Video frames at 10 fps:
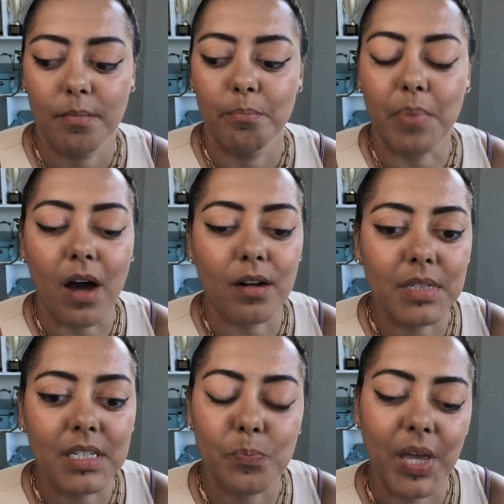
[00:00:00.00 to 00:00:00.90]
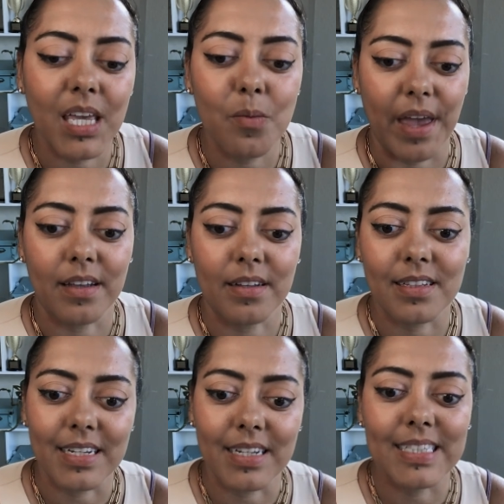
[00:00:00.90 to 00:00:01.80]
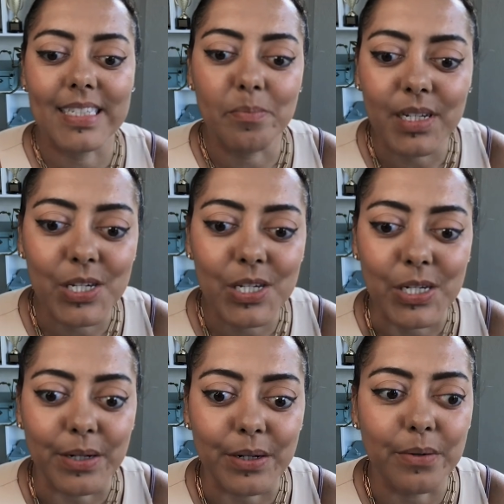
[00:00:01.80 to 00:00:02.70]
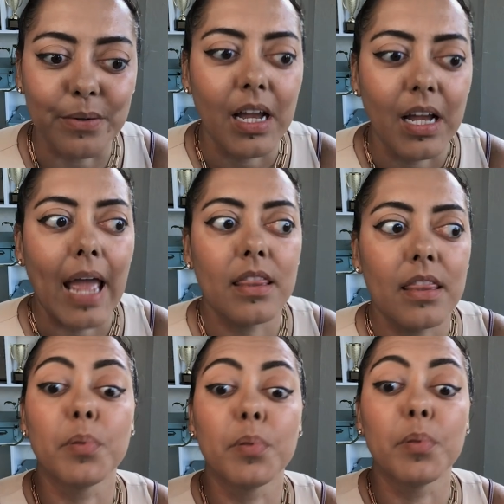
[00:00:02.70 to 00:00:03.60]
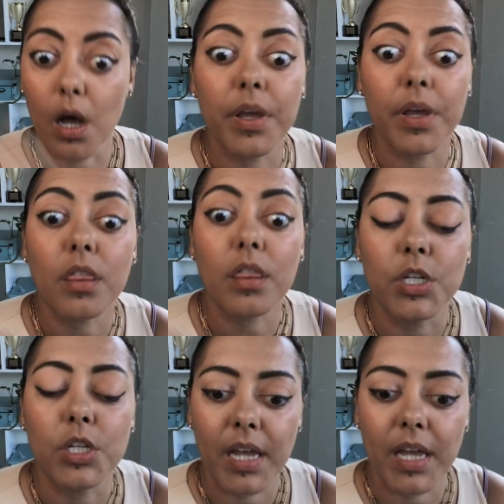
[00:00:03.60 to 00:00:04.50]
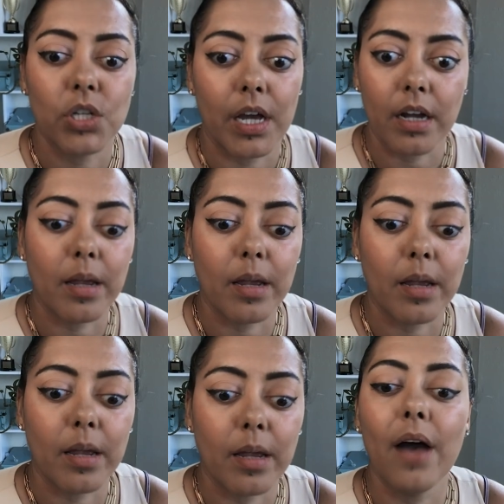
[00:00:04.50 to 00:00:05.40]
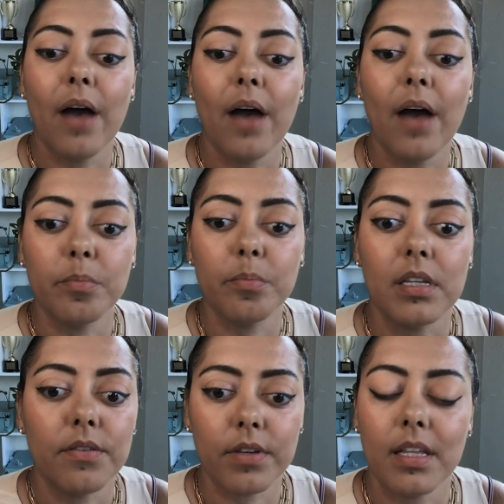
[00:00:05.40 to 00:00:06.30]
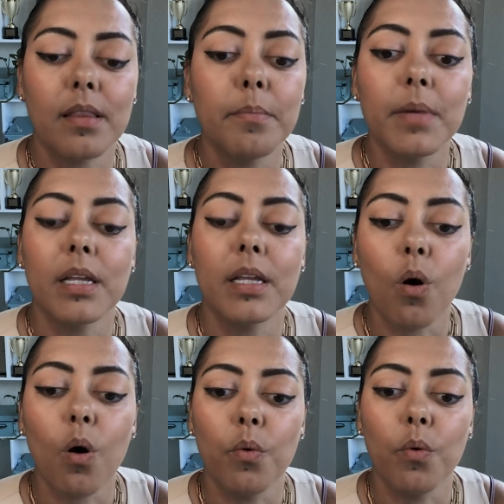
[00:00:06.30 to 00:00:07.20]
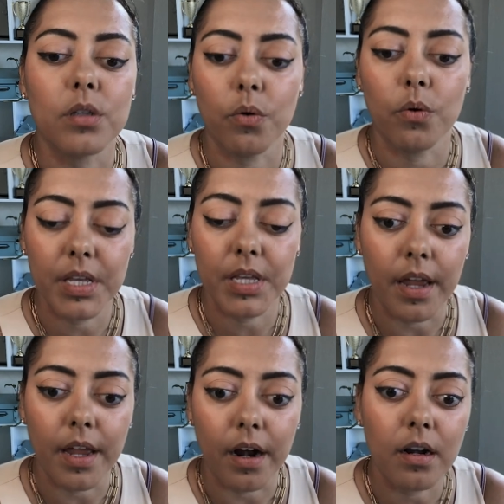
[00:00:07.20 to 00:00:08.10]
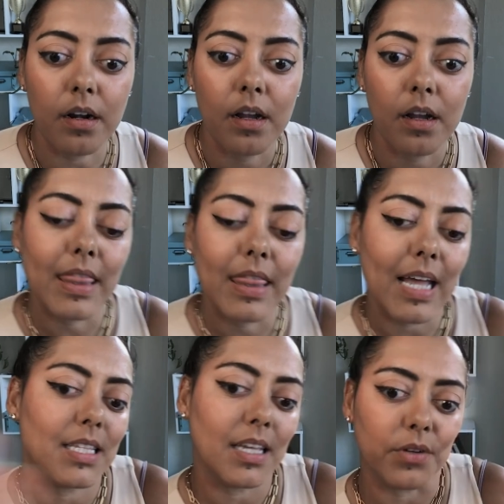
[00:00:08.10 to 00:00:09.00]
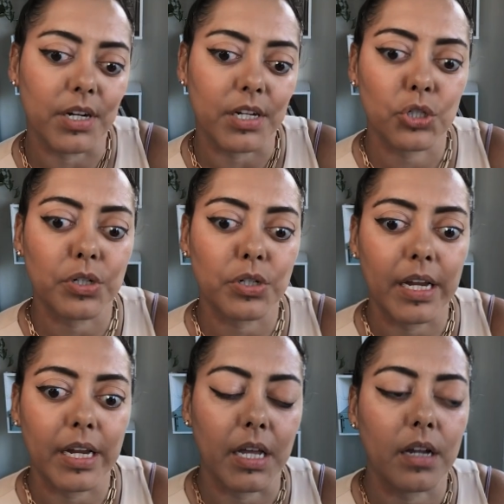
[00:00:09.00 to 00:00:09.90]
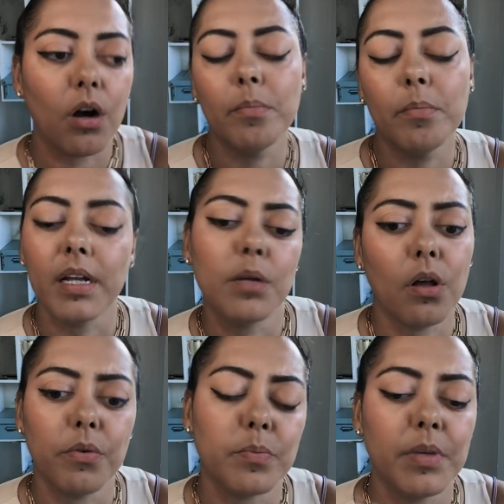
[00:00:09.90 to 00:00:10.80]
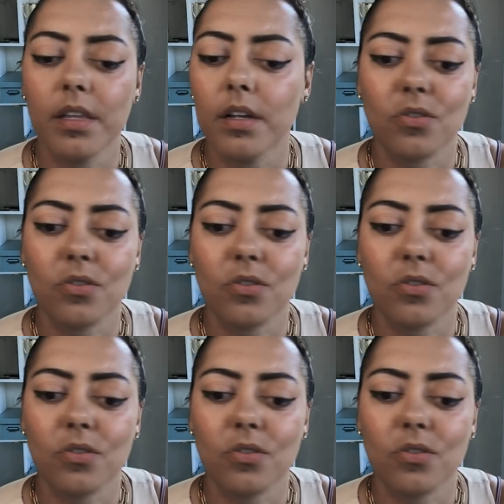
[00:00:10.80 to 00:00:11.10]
bottomless piggy bank to like dip into and they're just blowing through each paycheck right because now they're believing that the money will always always be there and that's the other extreme. Like, oh, money will always be there.